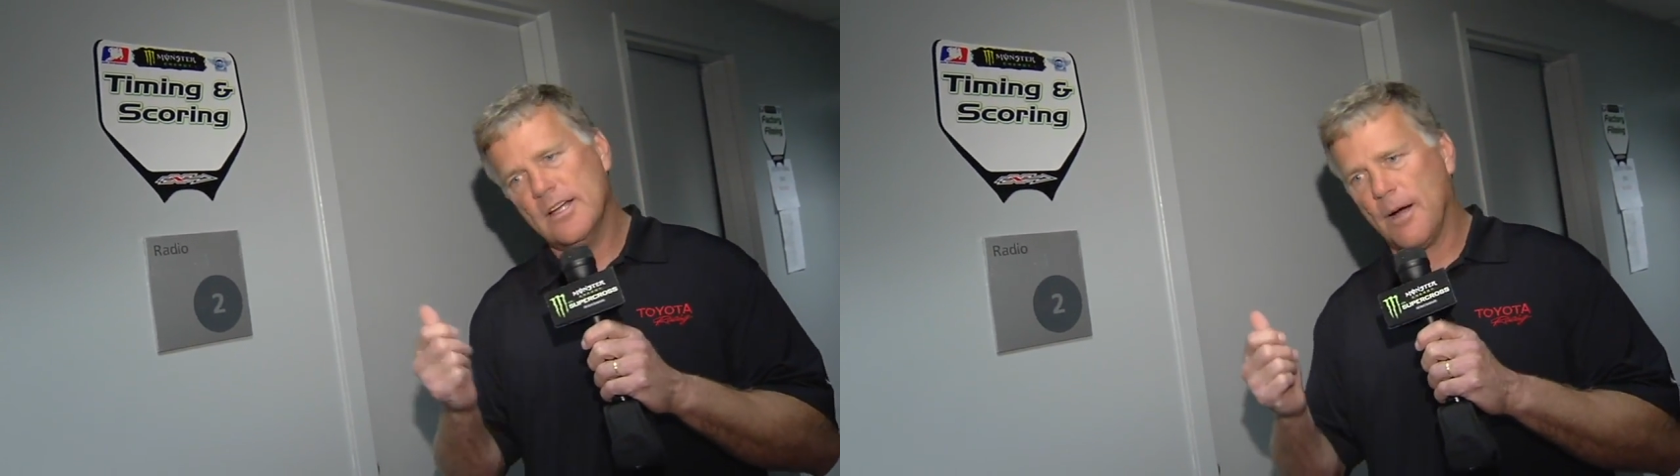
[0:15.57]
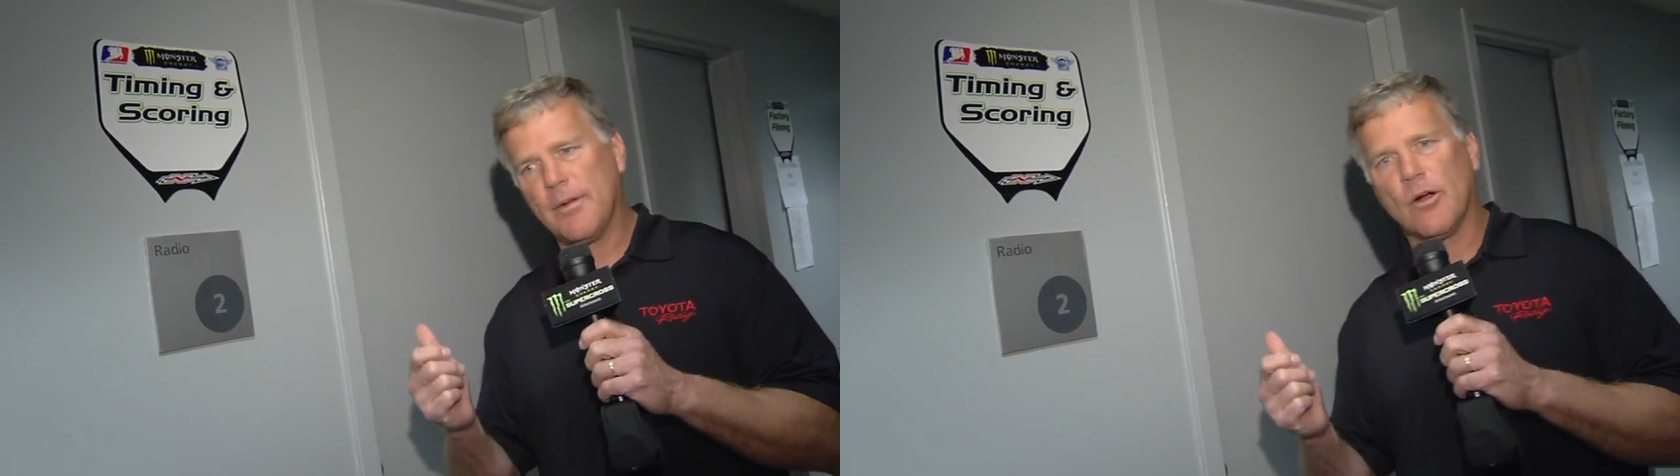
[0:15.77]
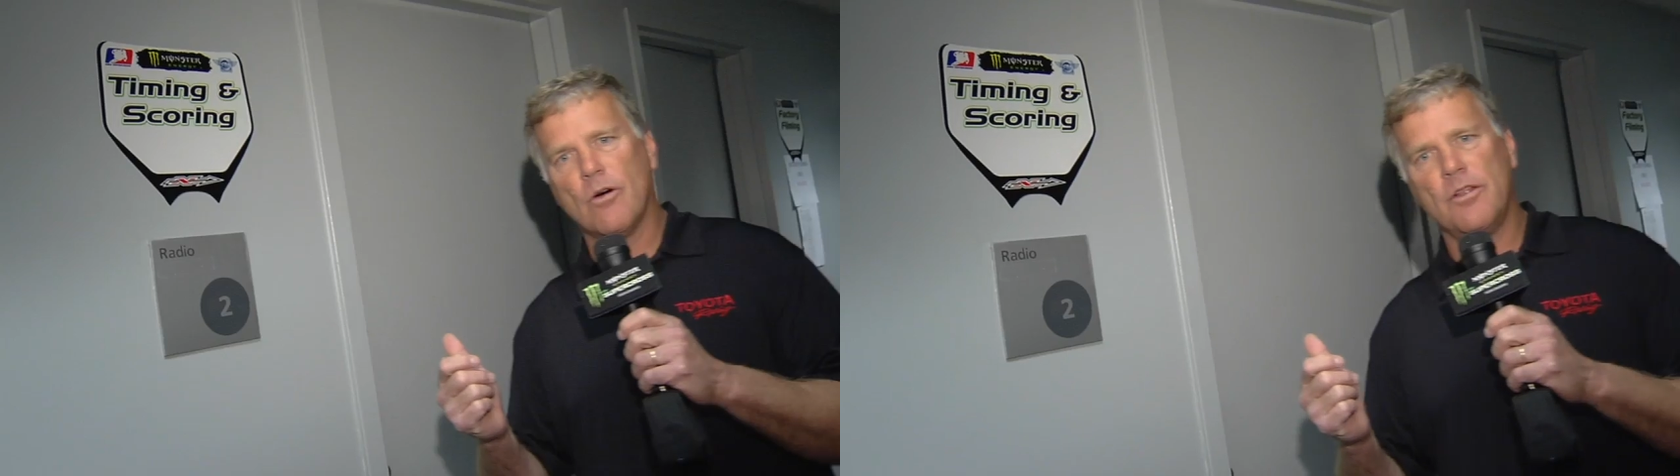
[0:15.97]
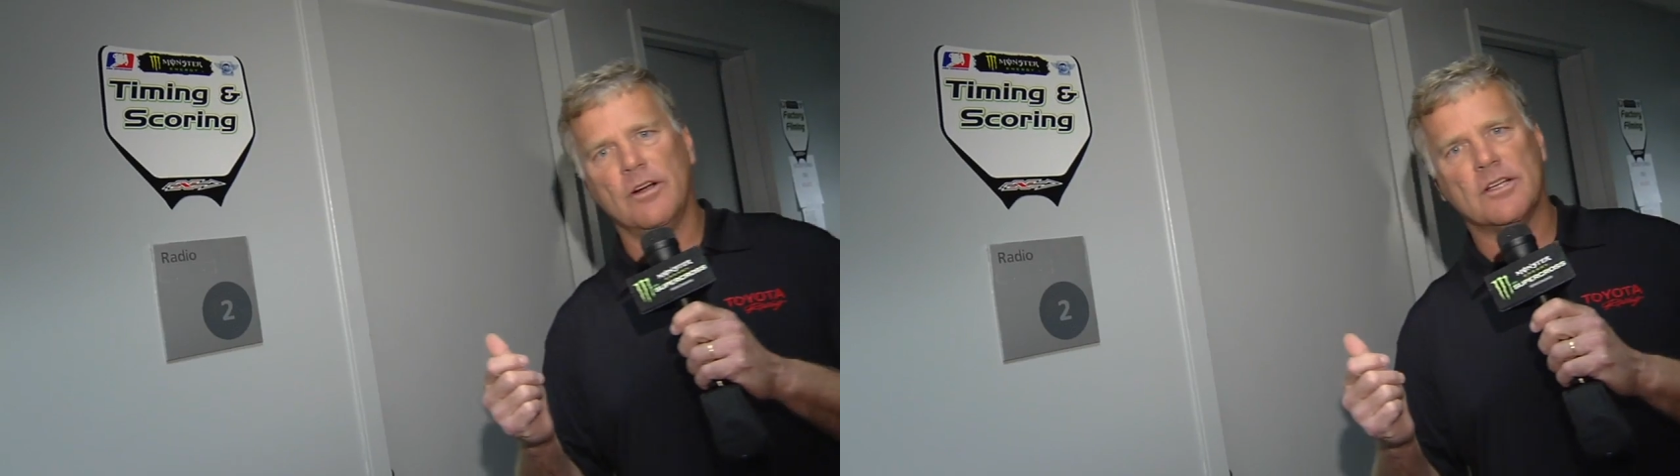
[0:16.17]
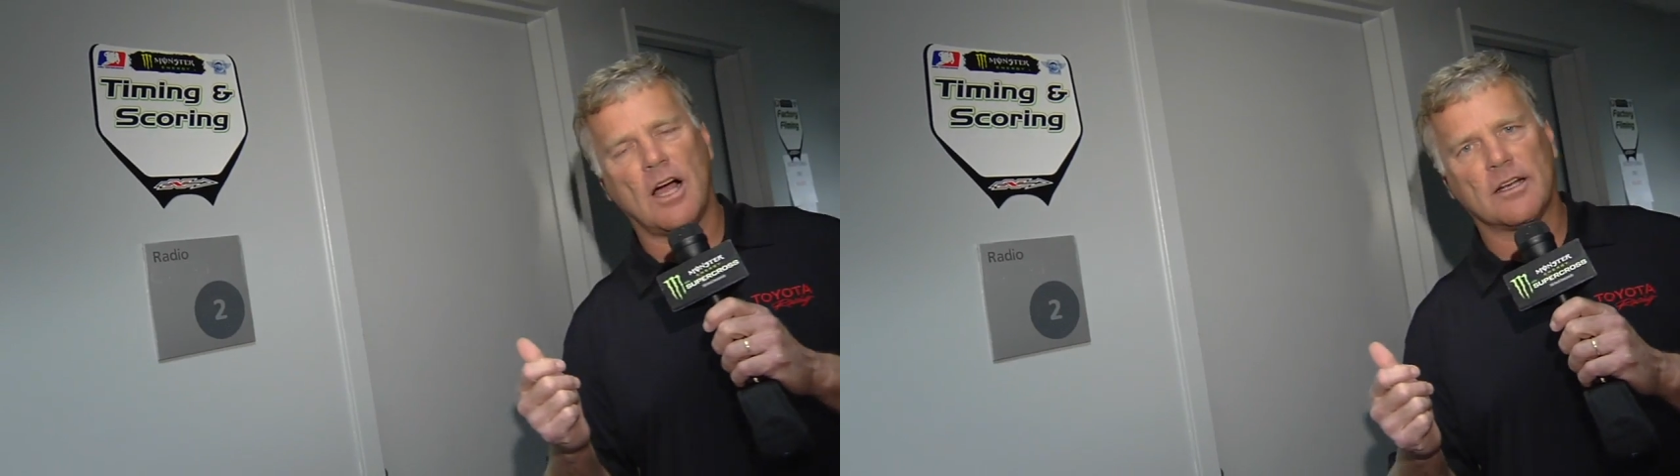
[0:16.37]
I'm going to go in there
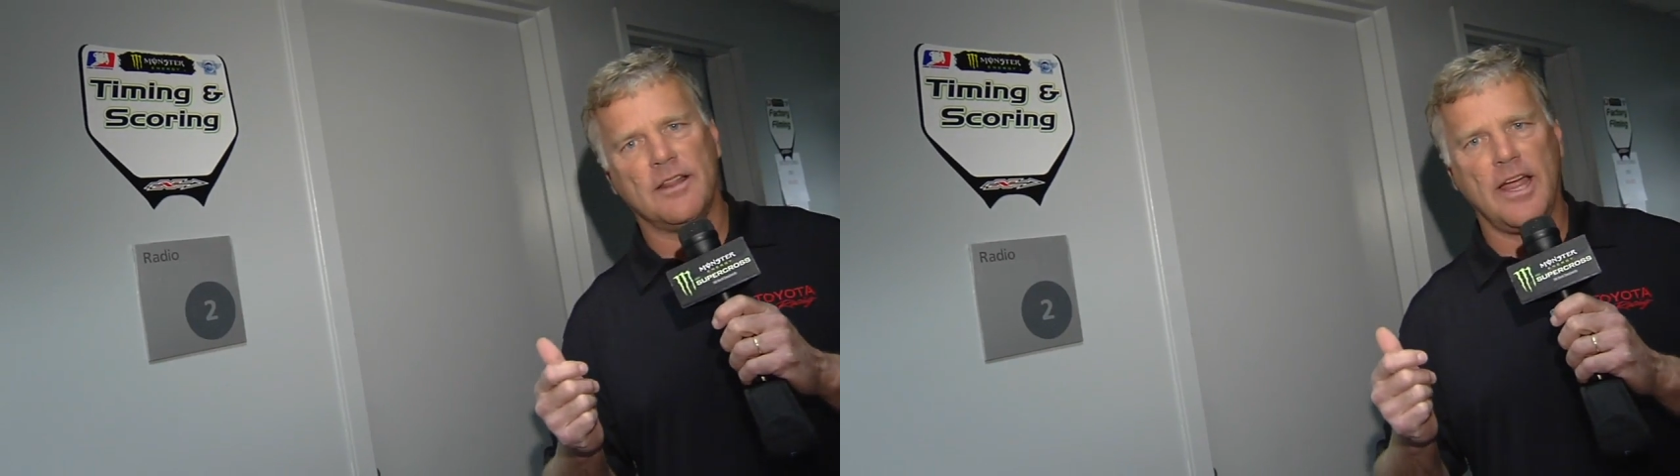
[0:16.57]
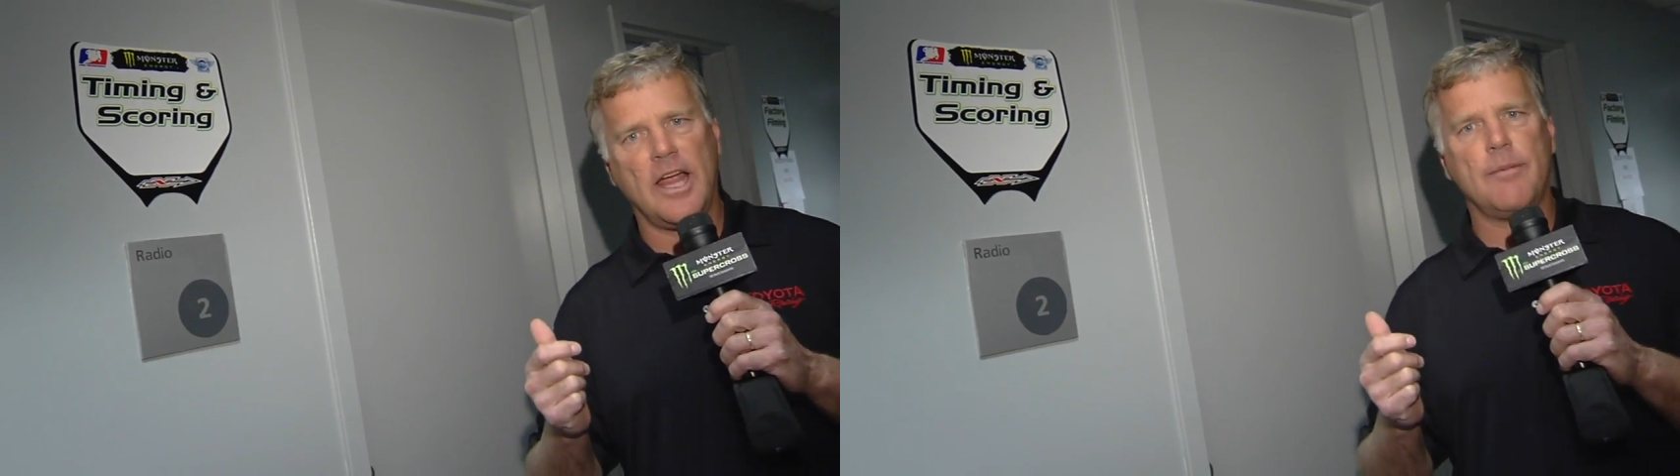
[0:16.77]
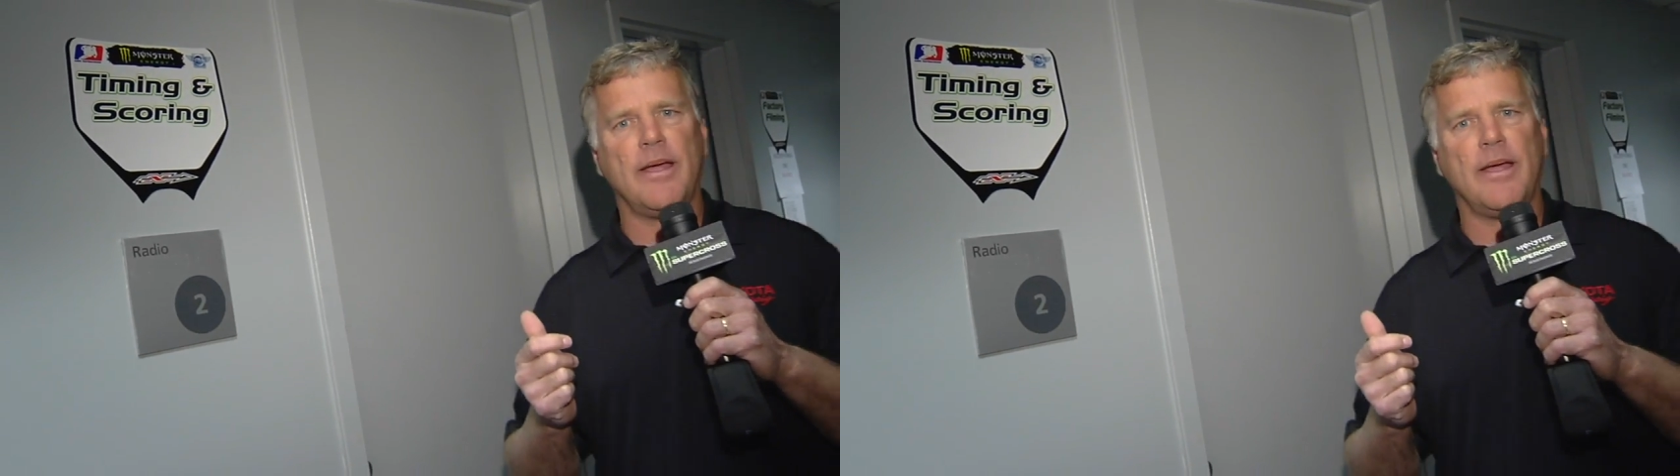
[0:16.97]
and talk to the A M